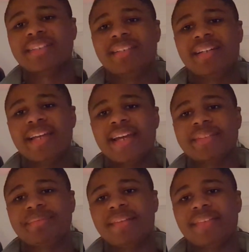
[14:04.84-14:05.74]
once in a while
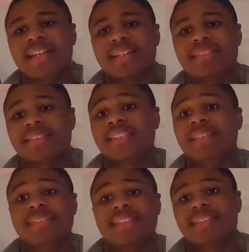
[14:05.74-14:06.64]
during the day, probably
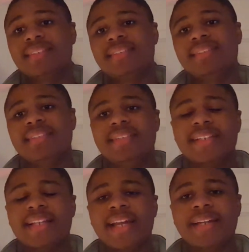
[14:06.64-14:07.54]
like go to sleep
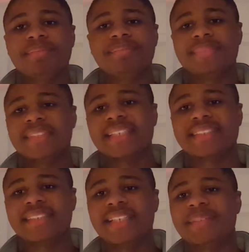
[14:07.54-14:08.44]
during the
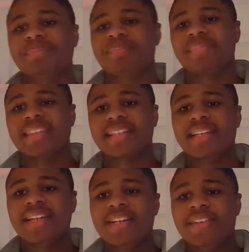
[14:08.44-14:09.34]
night. It's actually
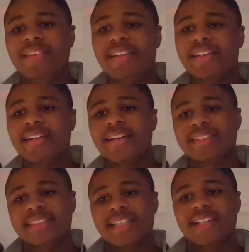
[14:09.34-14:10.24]

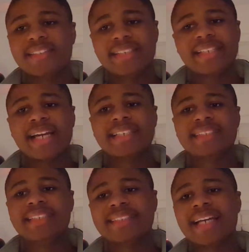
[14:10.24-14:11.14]
really good.
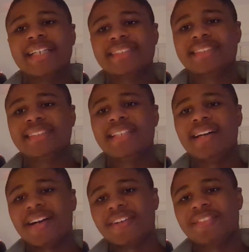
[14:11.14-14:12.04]
So these
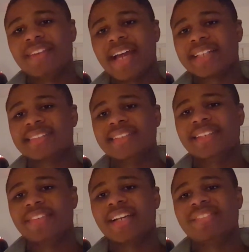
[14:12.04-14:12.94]
guys are
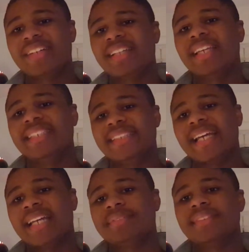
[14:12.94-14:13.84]
actually very,
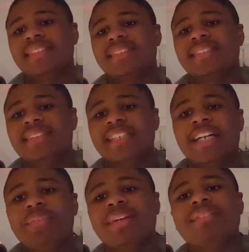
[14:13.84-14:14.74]
very lazy
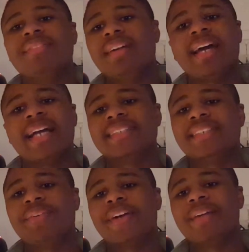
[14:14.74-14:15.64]
animals, so I
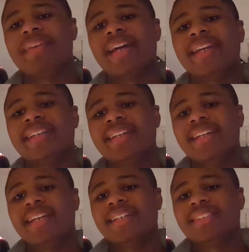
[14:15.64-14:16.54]
wouldn't actually worry
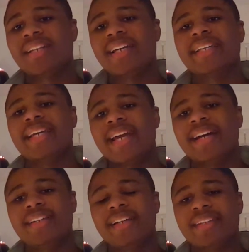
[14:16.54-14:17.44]
about it
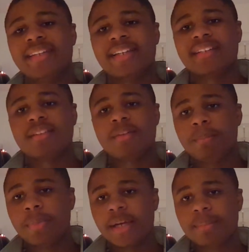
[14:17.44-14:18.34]
trying to get out or
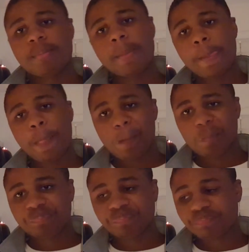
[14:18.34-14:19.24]
anything. But